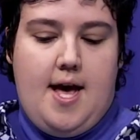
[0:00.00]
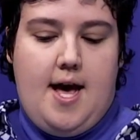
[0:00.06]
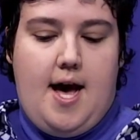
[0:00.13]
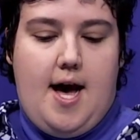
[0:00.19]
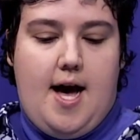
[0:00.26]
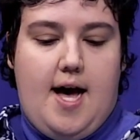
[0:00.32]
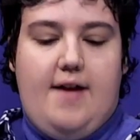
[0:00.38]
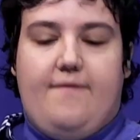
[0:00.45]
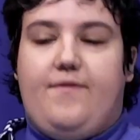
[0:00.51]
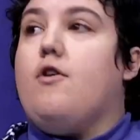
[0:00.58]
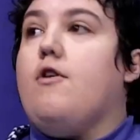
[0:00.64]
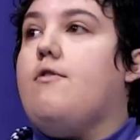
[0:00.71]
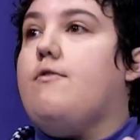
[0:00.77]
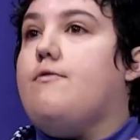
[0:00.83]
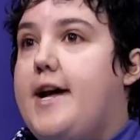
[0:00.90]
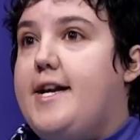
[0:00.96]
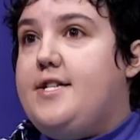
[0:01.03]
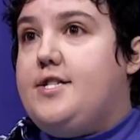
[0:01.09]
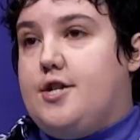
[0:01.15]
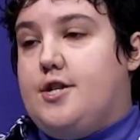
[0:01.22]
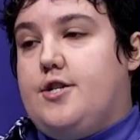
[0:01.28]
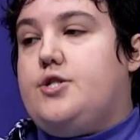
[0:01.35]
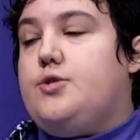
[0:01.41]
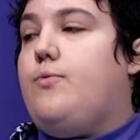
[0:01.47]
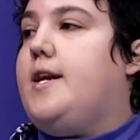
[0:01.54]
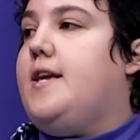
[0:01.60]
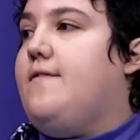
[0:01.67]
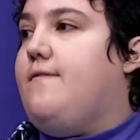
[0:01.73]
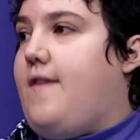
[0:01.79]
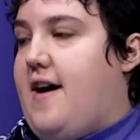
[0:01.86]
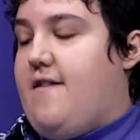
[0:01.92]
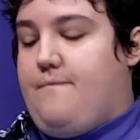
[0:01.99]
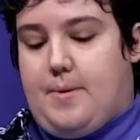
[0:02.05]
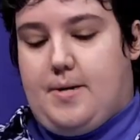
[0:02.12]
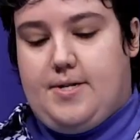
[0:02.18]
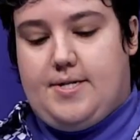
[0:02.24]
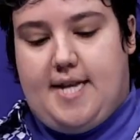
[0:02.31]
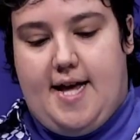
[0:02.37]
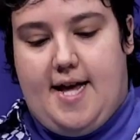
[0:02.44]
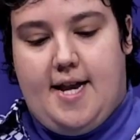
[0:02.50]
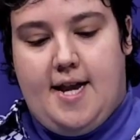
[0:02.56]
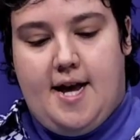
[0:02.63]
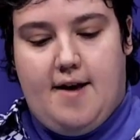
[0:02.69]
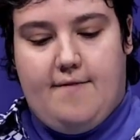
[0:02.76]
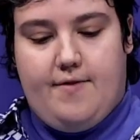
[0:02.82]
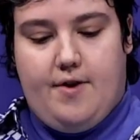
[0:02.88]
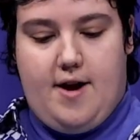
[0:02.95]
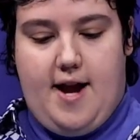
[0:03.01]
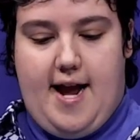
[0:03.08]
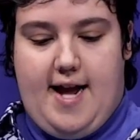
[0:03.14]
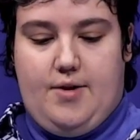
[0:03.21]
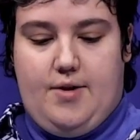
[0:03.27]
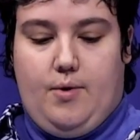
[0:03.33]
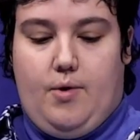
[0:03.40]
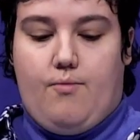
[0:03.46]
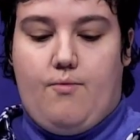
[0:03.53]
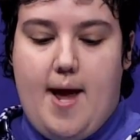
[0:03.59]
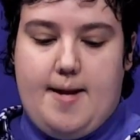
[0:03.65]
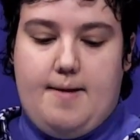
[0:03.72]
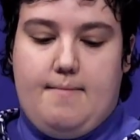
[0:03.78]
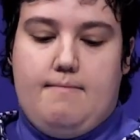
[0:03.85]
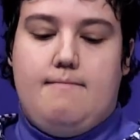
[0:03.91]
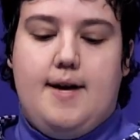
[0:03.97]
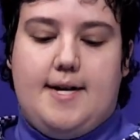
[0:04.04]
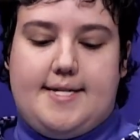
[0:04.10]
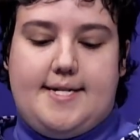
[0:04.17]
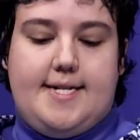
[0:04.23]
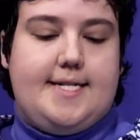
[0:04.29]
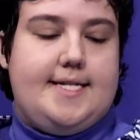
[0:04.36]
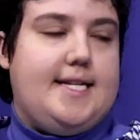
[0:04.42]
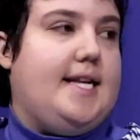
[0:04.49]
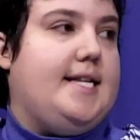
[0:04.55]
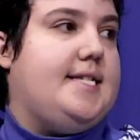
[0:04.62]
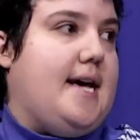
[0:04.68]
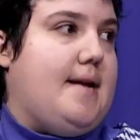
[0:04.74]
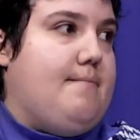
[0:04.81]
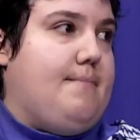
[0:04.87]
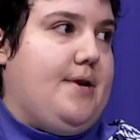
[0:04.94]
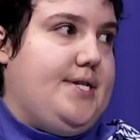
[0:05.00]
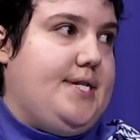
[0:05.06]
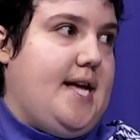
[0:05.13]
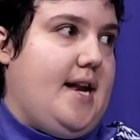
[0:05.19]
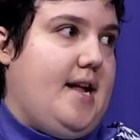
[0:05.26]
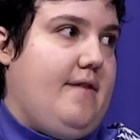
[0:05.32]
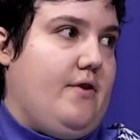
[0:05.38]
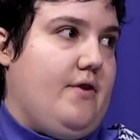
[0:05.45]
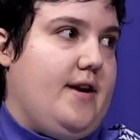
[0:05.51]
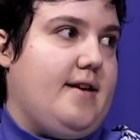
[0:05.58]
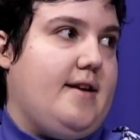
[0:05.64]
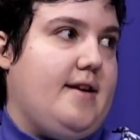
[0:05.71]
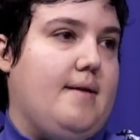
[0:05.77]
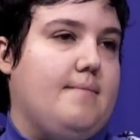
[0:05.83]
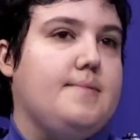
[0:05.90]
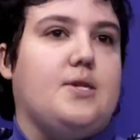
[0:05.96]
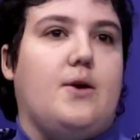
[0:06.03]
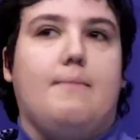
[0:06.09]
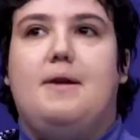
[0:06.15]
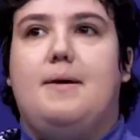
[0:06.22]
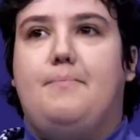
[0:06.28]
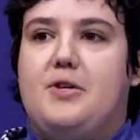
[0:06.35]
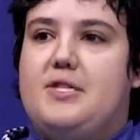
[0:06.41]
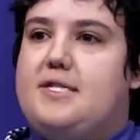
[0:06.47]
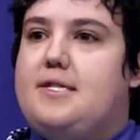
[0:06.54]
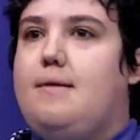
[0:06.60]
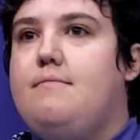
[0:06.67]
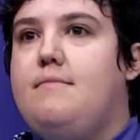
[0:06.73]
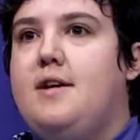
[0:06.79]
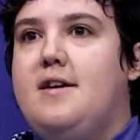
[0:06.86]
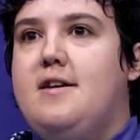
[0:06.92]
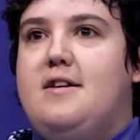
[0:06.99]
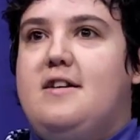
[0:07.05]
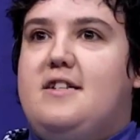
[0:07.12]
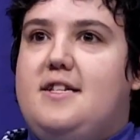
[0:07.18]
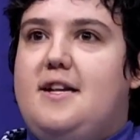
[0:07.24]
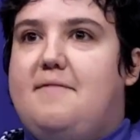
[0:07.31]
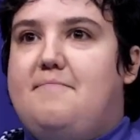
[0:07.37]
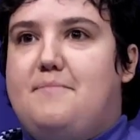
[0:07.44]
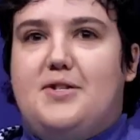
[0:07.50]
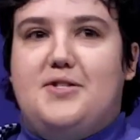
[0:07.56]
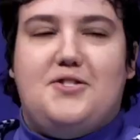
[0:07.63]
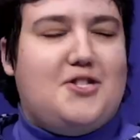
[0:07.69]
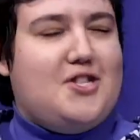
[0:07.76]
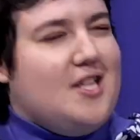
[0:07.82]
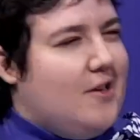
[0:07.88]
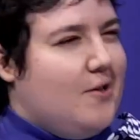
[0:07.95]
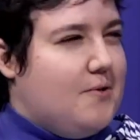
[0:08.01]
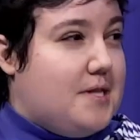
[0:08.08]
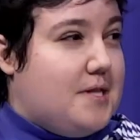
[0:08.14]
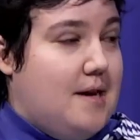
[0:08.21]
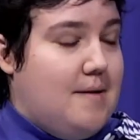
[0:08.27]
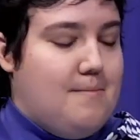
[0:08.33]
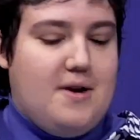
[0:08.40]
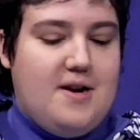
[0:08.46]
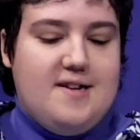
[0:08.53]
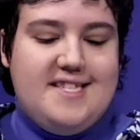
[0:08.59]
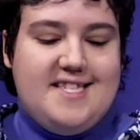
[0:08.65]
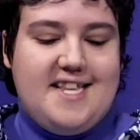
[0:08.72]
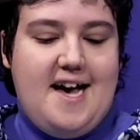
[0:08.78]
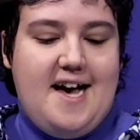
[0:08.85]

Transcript: If you're a renter, 25% of your annual rent must exceed 10% of your income. So I'm going to put some numbers to those numbers.